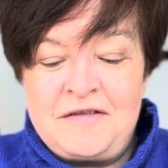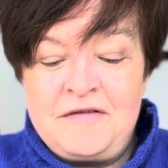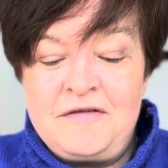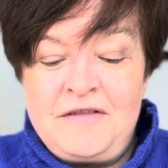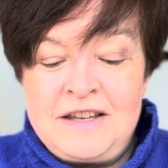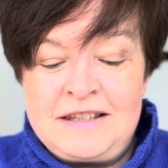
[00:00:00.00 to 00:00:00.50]

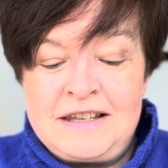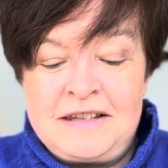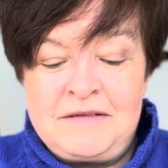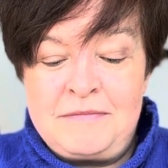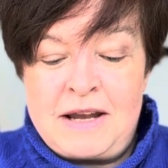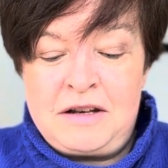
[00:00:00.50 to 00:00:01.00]
This
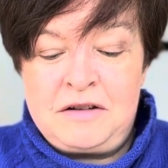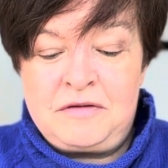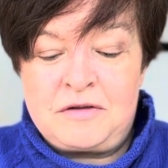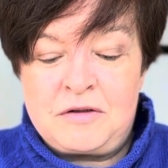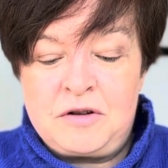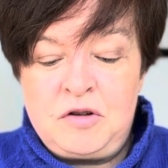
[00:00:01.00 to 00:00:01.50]
is meant
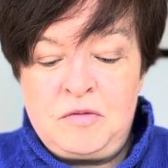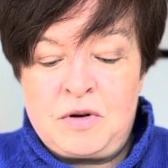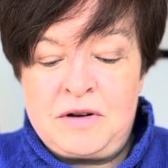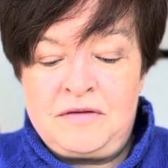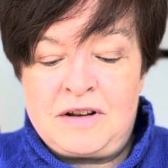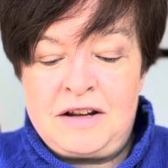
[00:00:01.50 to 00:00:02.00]
for a
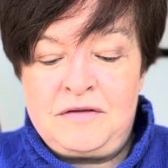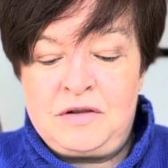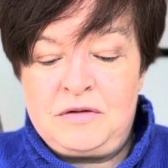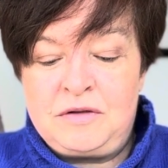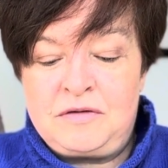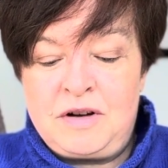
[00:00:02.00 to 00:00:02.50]
2.5
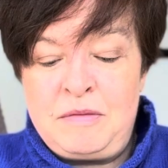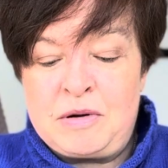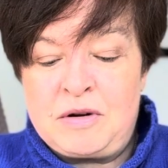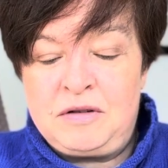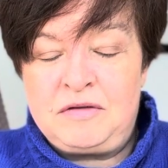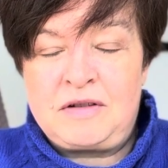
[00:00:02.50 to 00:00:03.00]
to a
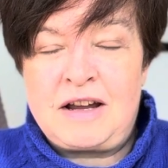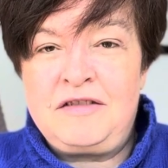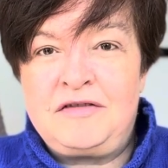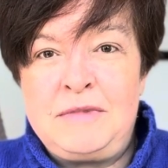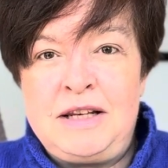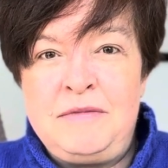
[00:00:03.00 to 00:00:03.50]

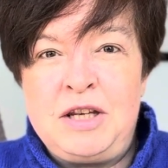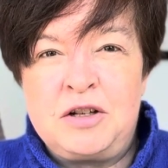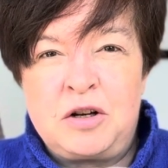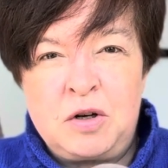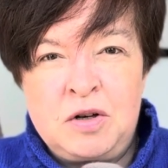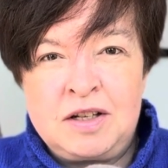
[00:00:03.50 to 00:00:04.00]
3.5 millimeter
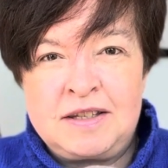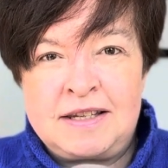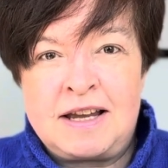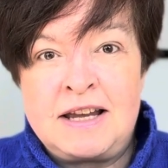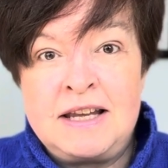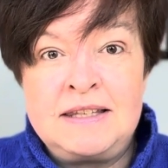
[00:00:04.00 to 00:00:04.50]
hook
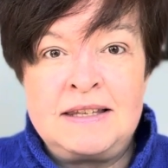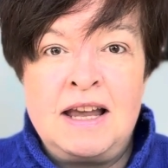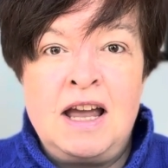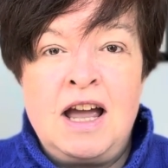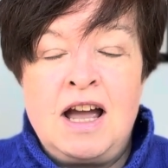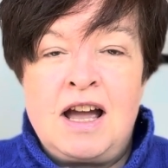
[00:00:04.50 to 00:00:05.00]
size.
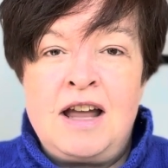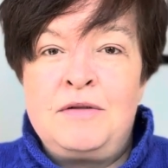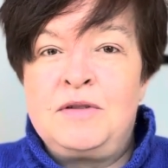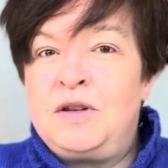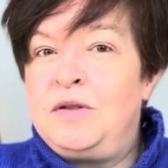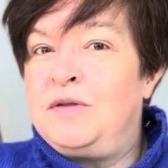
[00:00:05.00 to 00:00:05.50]
I
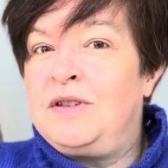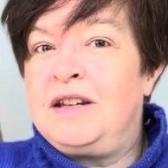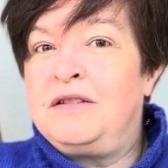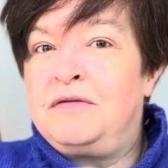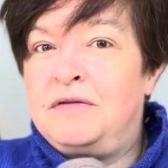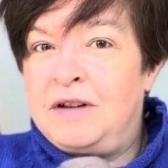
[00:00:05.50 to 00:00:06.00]
was using
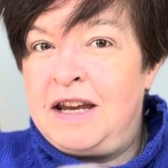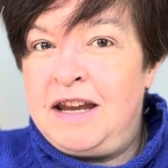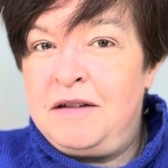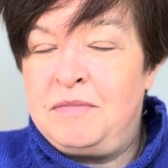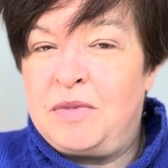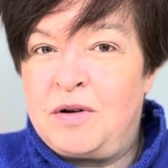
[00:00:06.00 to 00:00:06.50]
a
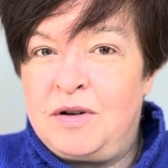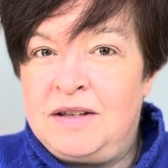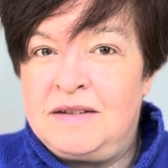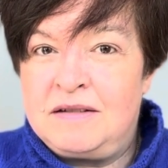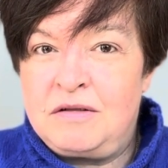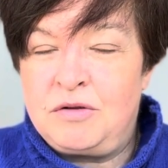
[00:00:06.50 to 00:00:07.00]

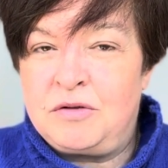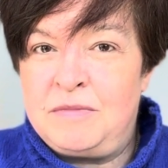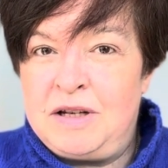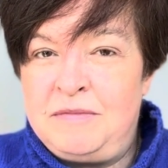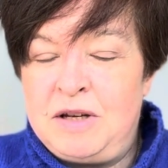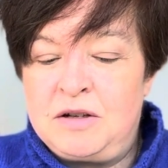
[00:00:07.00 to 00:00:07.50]
3.0
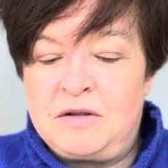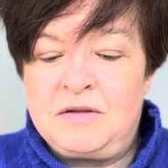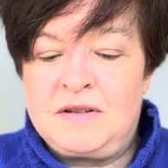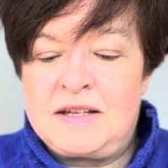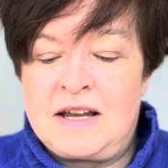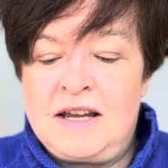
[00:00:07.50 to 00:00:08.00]
millimeter hook
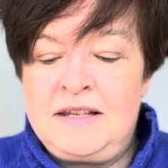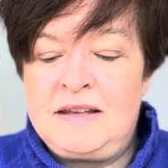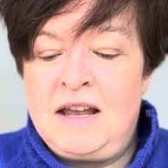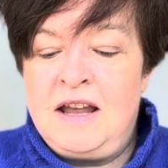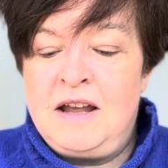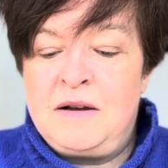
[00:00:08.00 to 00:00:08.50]
size,
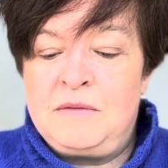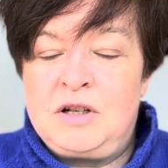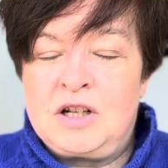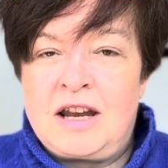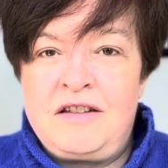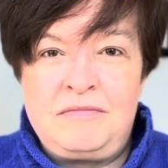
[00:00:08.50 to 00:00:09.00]

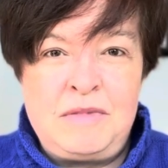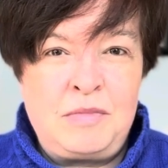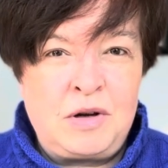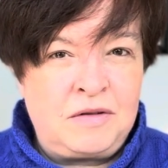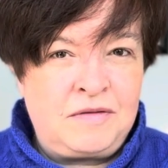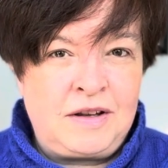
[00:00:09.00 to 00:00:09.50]
which gave me
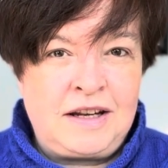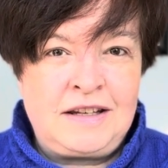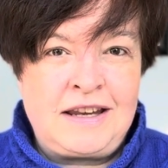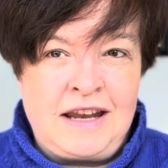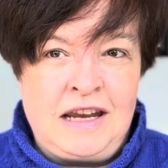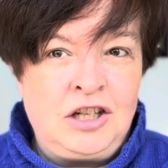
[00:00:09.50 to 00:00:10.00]
perfect
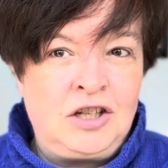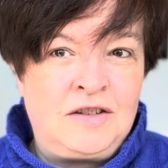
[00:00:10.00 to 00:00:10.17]
gauge.